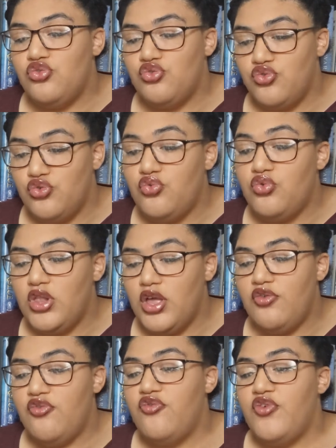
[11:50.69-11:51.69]
true
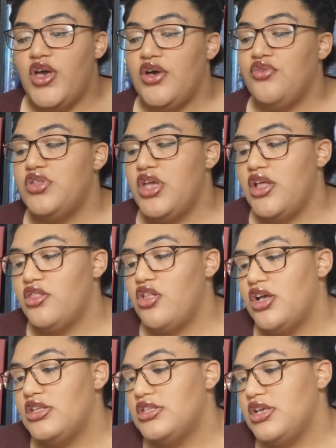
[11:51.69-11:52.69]
love found and
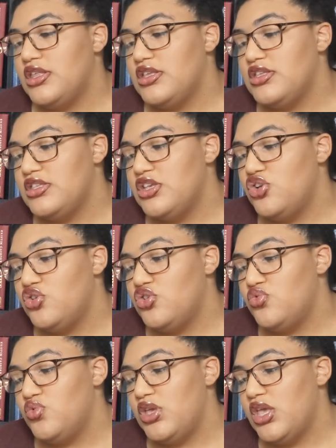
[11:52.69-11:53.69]
lost and the
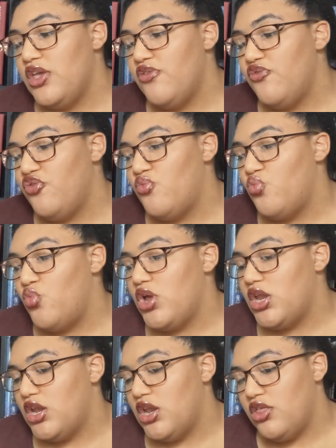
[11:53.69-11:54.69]
secrets we keep from
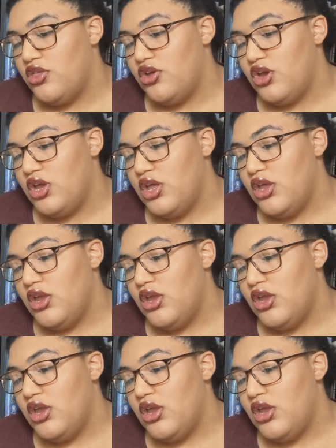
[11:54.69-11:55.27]
one another.